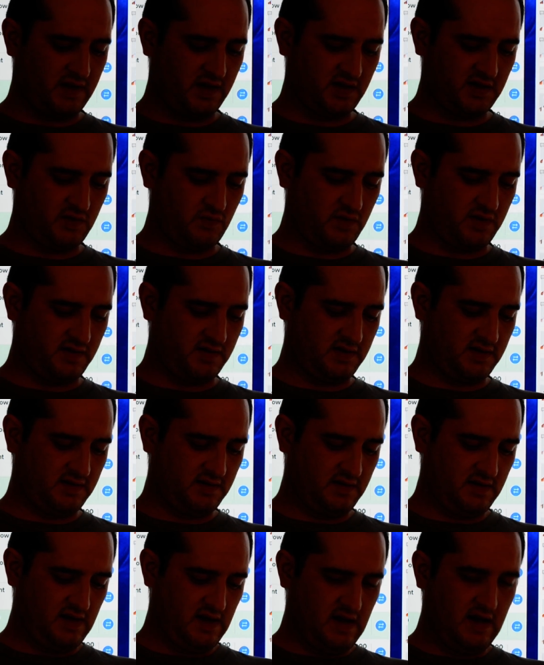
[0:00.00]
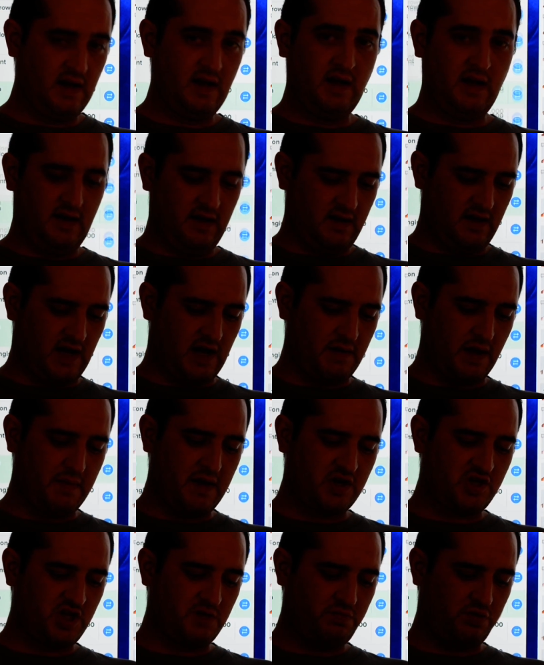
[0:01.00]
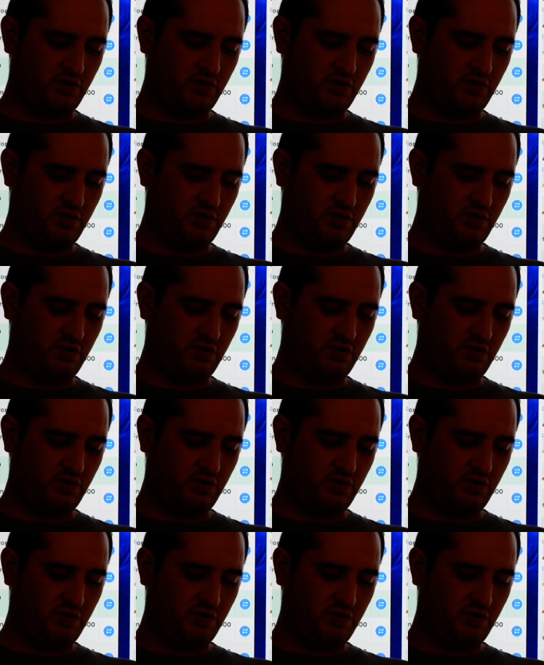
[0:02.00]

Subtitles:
I just wouldn't. I mentioned